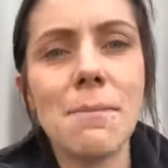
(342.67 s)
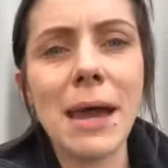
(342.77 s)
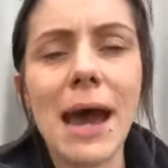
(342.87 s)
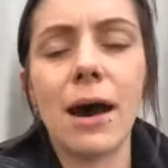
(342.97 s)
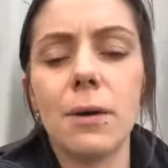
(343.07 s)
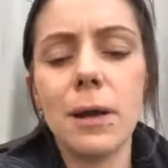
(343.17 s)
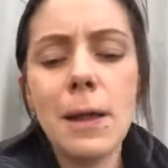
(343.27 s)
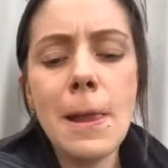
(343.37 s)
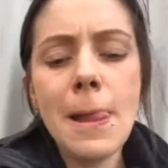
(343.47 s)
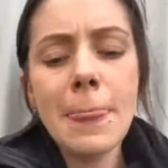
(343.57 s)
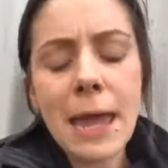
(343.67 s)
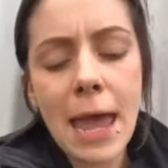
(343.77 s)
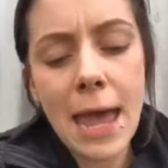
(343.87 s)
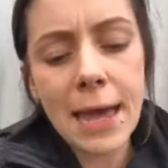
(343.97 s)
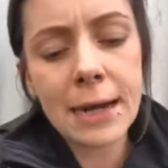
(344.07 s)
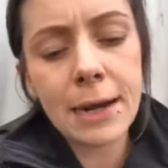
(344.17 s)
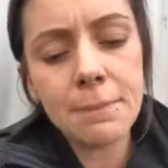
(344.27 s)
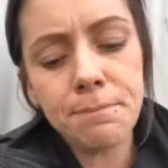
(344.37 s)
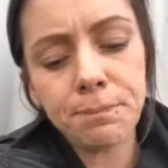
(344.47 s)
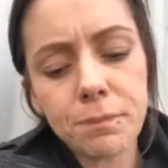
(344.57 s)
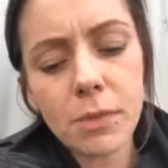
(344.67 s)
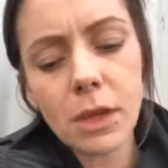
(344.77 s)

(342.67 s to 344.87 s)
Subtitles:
about. And,